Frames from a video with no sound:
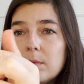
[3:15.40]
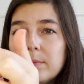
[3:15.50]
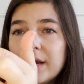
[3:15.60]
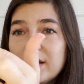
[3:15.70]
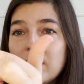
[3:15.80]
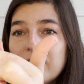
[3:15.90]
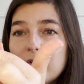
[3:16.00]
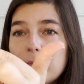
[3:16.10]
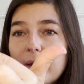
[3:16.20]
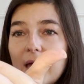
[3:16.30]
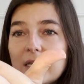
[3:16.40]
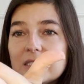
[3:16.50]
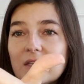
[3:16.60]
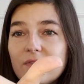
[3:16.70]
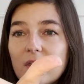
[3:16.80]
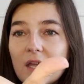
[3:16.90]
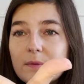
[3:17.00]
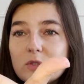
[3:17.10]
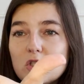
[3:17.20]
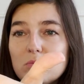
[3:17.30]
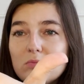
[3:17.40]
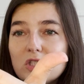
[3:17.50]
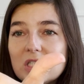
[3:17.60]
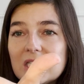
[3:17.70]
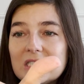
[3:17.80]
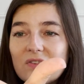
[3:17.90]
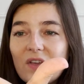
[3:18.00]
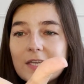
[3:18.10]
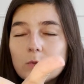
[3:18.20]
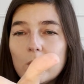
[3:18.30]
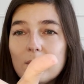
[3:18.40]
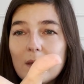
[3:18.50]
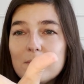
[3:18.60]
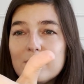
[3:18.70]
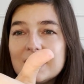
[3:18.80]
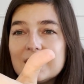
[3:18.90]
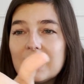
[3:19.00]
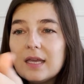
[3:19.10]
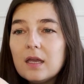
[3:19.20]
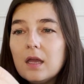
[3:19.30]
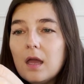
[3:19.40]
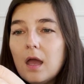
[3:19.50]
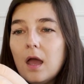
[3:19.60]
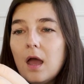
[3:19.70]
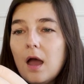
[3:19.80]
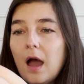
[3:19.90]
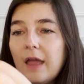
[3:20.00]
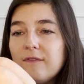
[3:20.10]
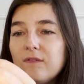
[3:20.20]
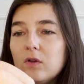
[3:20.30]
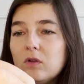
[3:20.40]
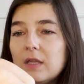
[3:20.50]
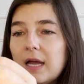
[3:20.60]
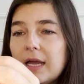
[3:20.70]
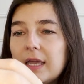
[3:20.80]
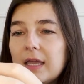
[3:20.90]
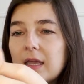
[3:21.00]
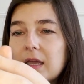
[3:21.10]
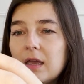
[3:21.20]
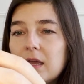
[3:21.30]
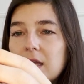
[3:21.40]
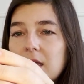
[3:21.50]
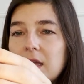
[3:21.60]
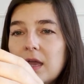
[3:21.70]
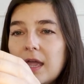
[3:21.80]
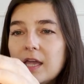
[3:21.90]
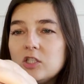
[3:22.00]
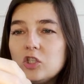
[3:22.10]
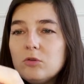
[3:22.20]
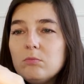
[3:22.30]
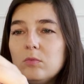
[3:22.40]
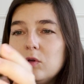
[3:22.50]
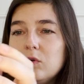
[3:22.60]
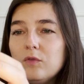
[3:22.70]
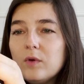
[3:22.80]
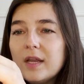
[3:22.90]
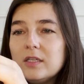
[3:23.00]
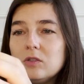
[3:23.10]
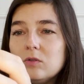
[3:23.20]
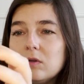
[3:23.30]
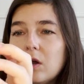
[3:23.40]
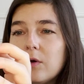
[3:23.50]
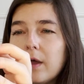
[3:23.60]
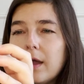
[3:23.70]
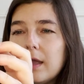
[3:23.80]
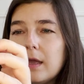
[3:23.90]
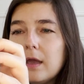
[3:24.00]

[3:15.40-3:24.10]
but I, feel bad because I feel like I'm smushing its face. What am I missing? I feel like it should move when I do, okay.